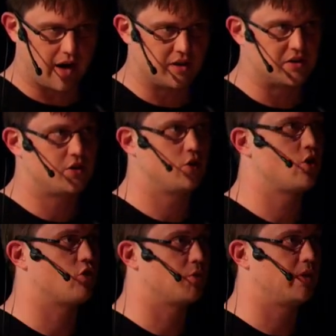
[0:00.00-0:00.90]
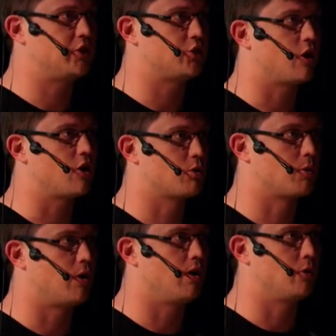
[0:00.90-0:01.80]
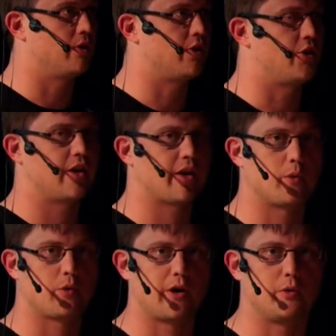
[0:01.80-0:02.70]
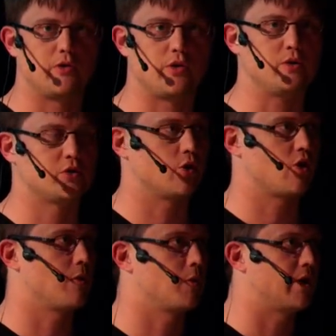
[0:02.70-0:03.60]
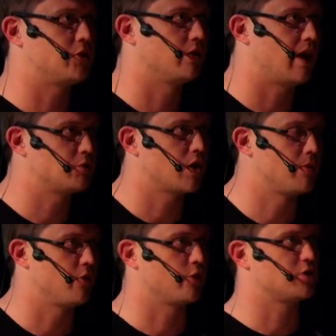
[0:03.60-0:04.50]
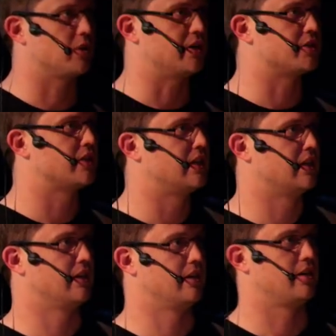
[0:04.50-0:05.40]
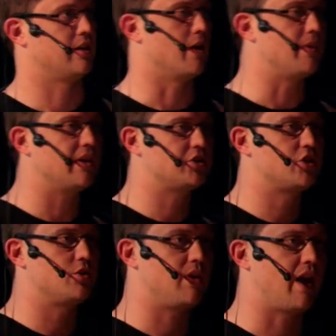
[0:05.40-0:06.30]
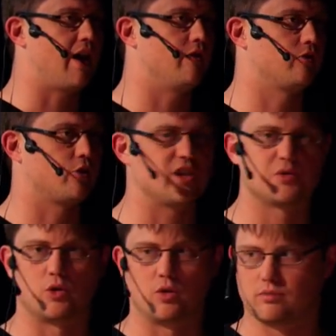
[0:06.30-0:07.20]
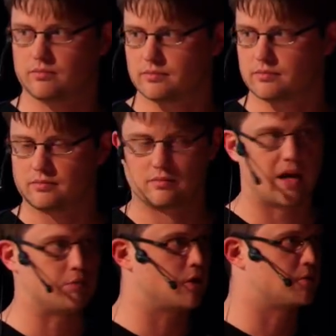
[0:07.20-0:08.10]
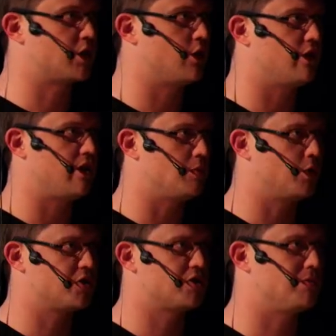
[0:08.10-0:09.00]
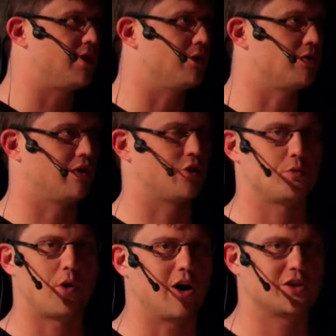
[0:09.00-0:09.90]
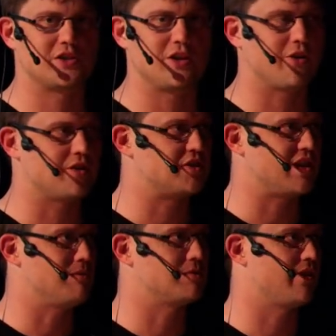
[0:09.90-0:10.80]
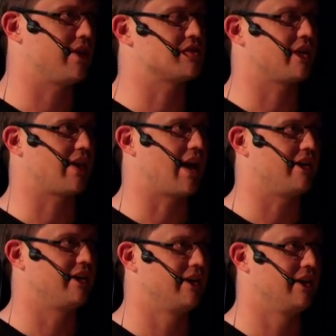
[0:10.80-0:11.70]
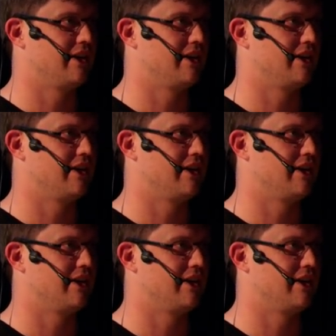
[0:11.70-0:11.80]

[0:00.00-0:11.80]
I can still go replace your hardware wallet with the thing I probably would have used to go compromise your laptop in the first place. You know, I mean, let's assume you have reasonable laptop security, you put some, you know, glitter epoxy on the seams and things like that.